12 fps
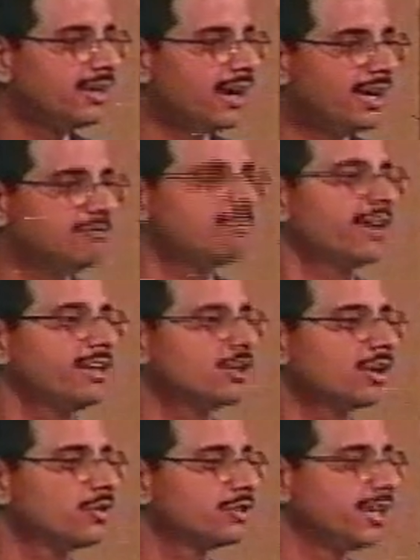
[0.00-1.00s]
and find
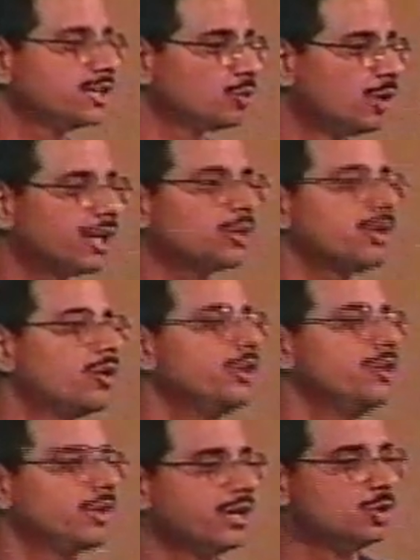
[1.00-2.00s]
out how things work. We go
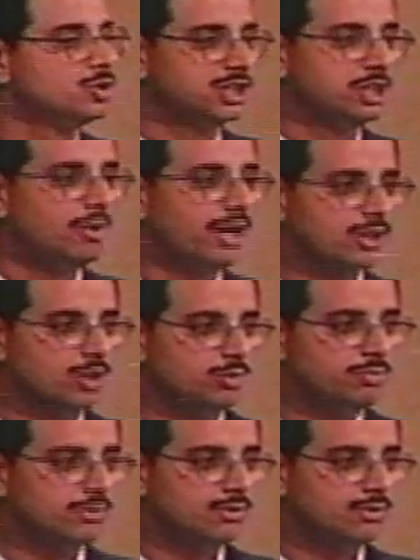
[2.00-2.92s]
into a huge debug loop.